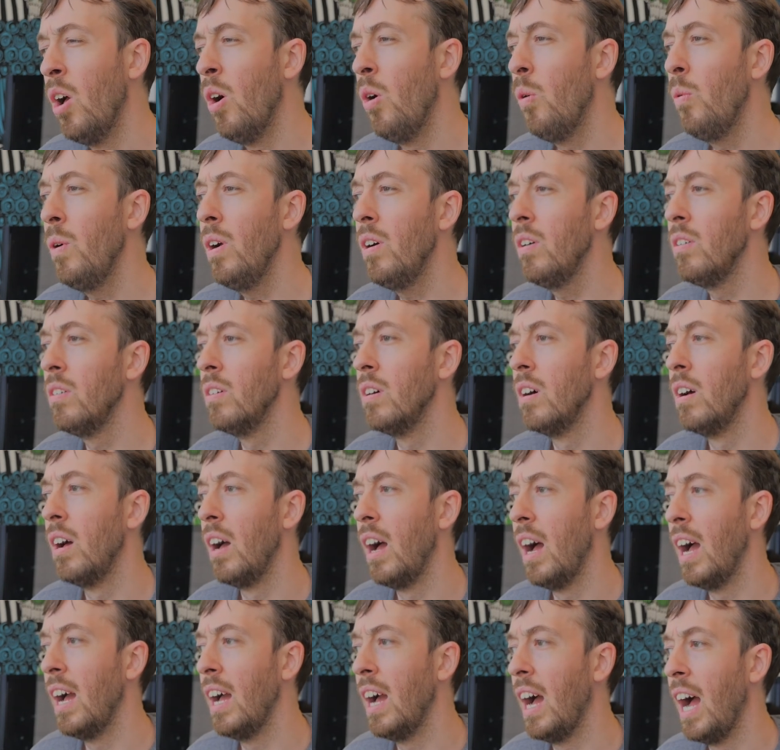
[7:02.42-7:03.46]
Well,
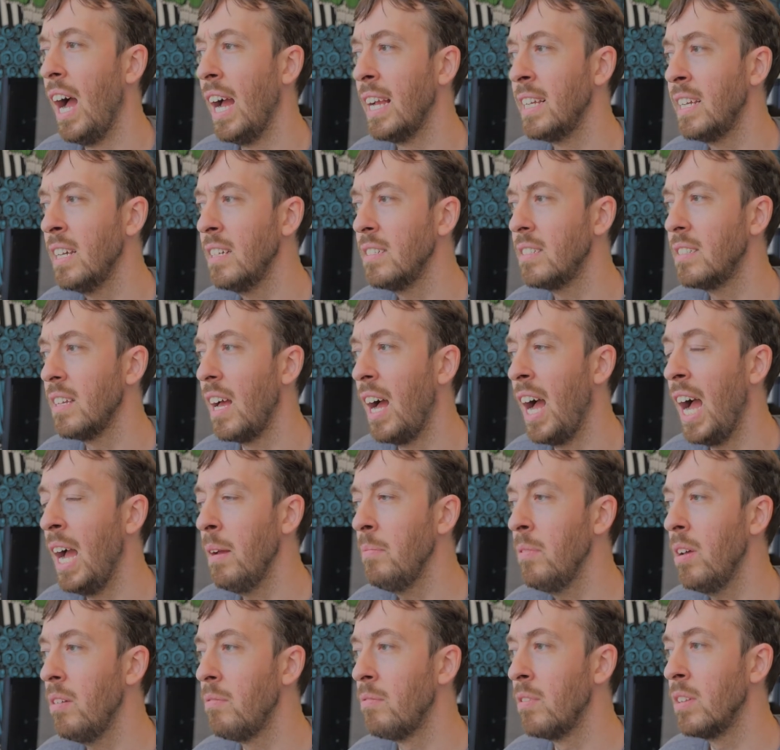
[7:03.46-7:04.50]
I guess I'm
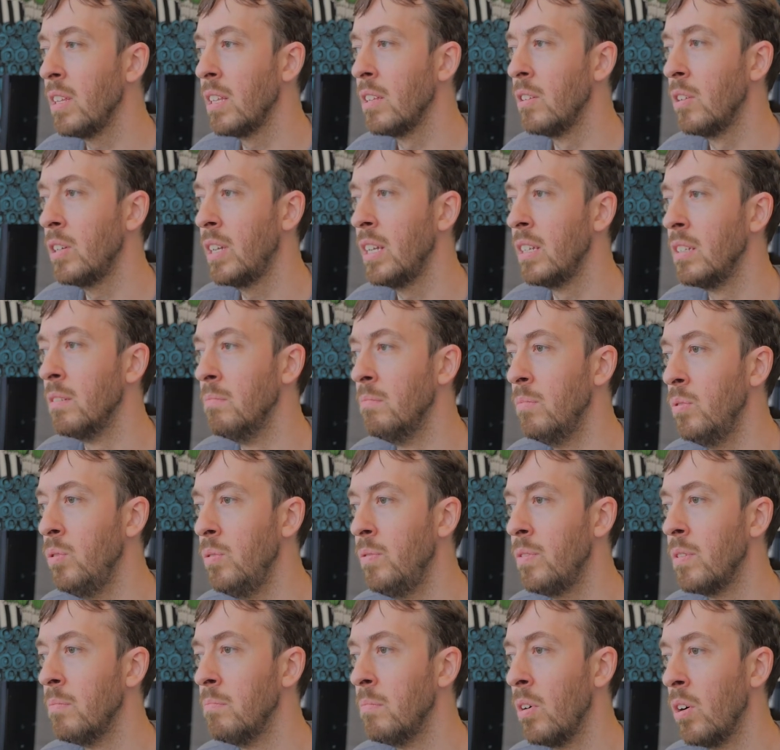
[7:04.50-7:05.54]
not really looking to
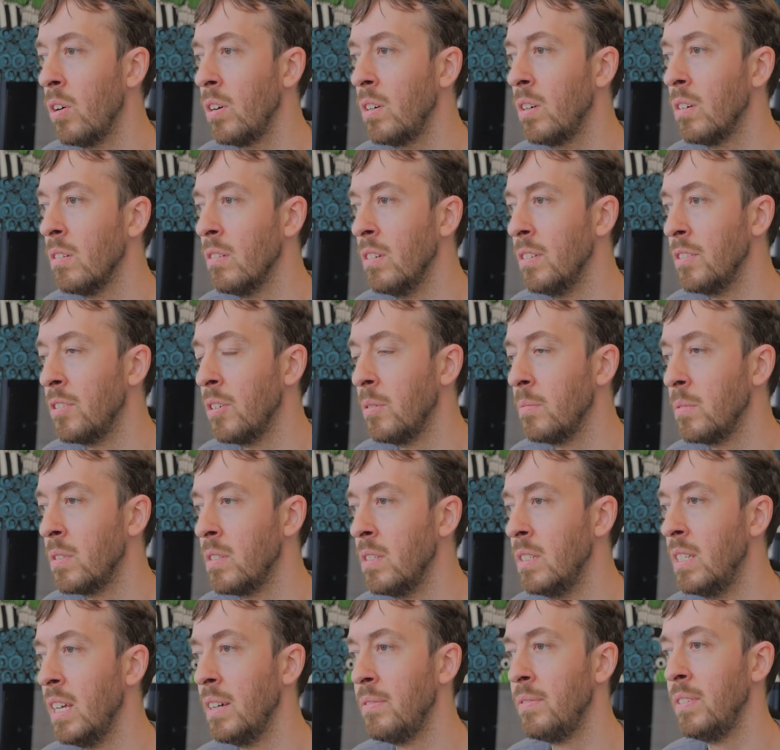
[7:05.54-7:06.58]
move the marker in terms of the
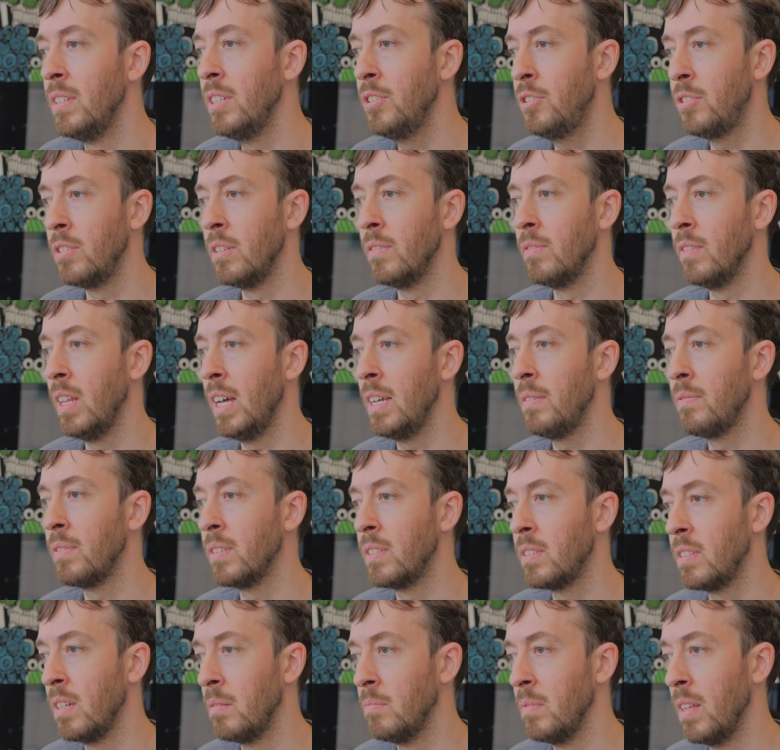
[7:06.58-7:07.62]
definition of life at
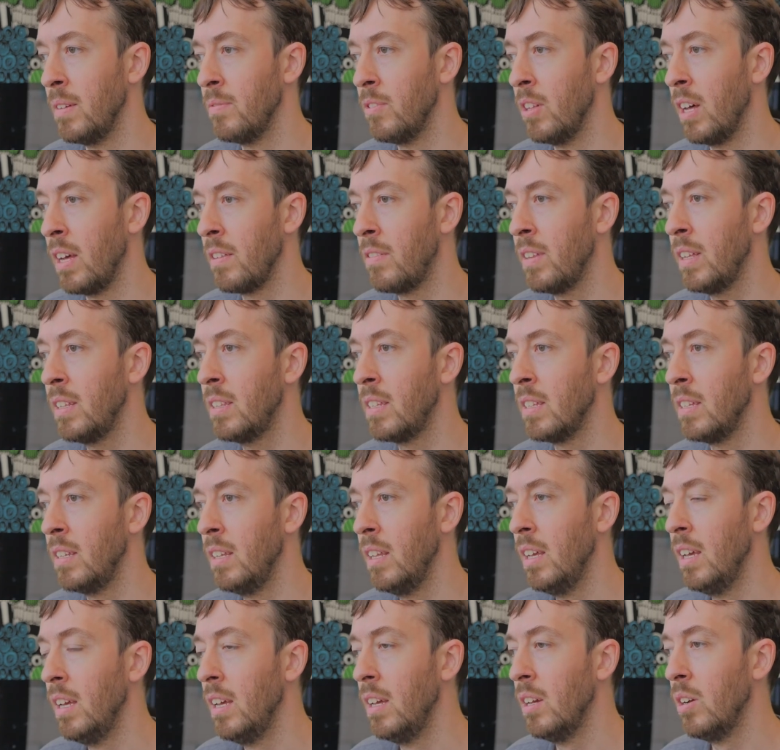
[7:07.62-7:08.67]
some level. I think that,
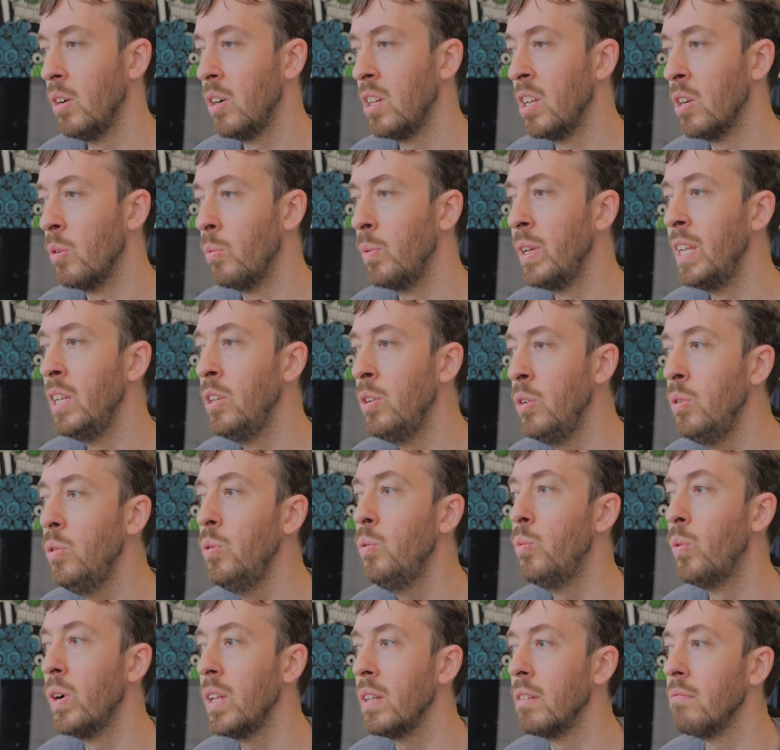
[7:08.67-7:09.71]
you know, we knew
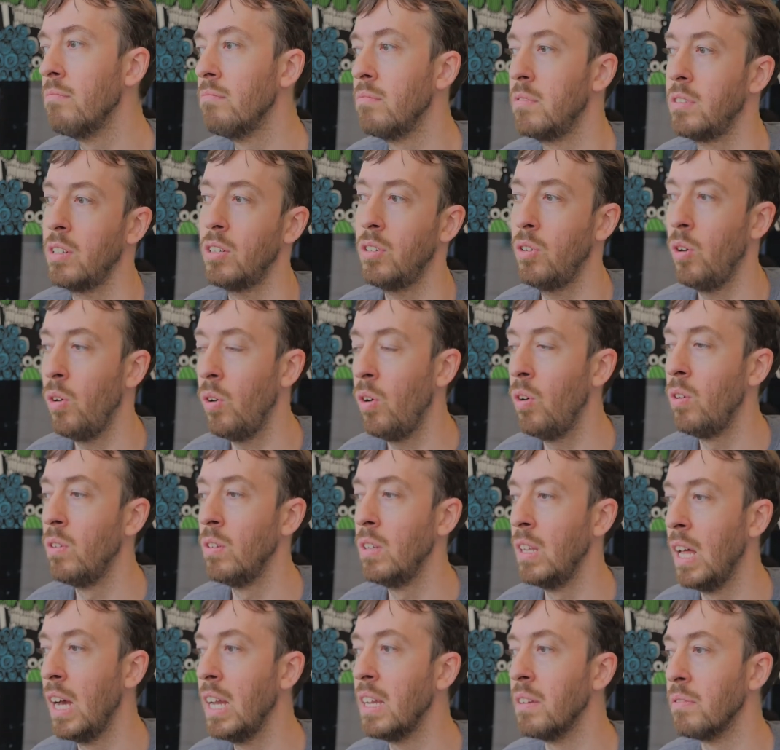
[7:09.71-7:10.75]
what to call
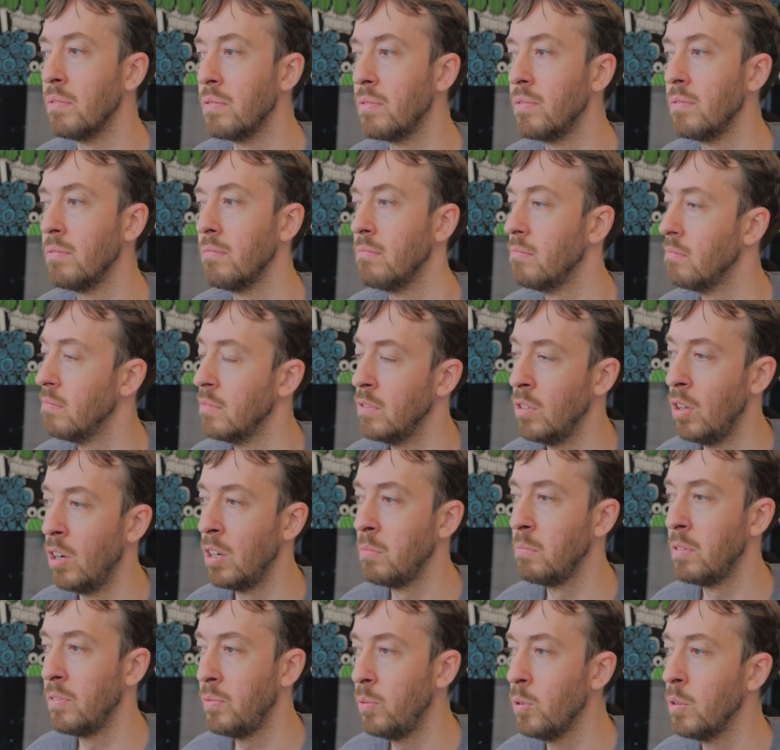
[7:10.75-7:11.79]
life long
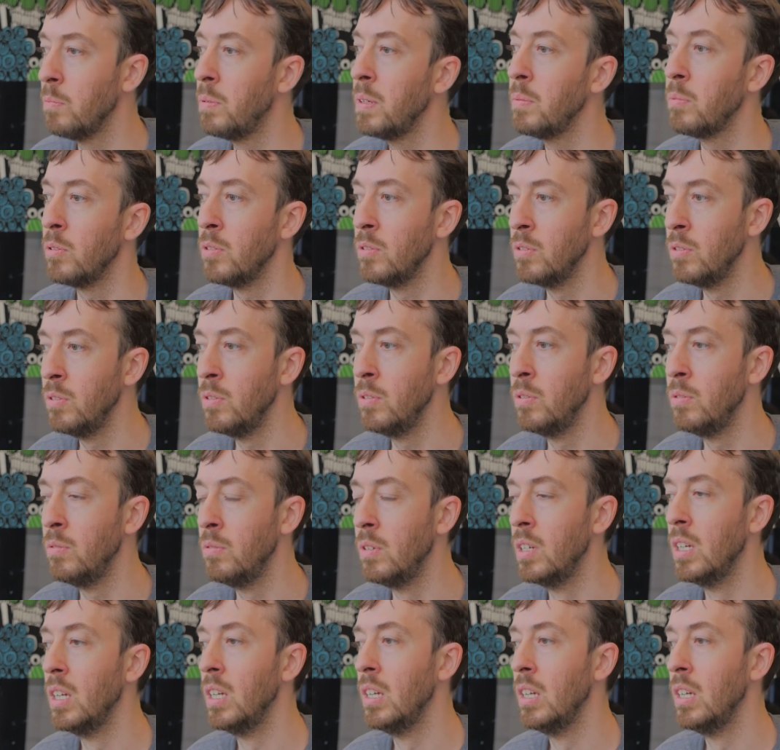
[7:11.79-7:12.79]
before people knew